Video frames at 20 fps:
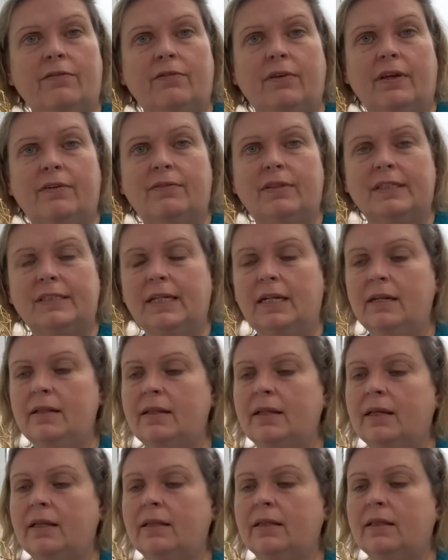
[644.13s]
if there's
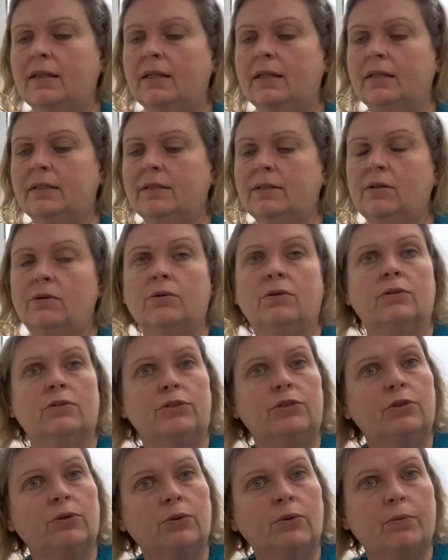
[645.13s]
anything that you're not
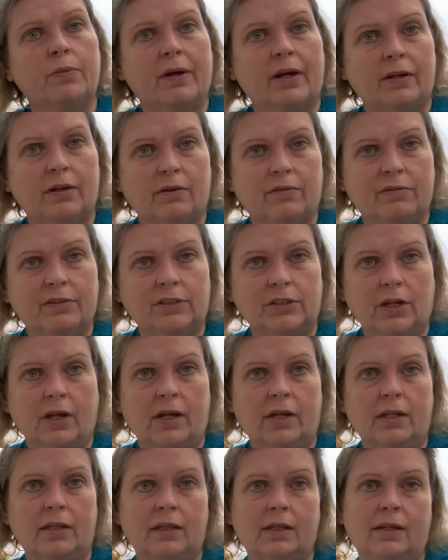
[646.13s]
sure about your
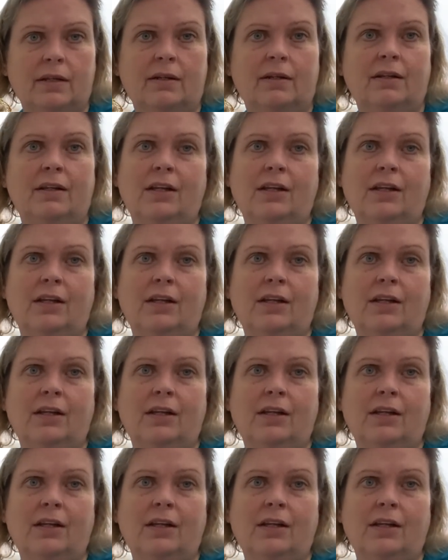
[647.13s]
vagina, then,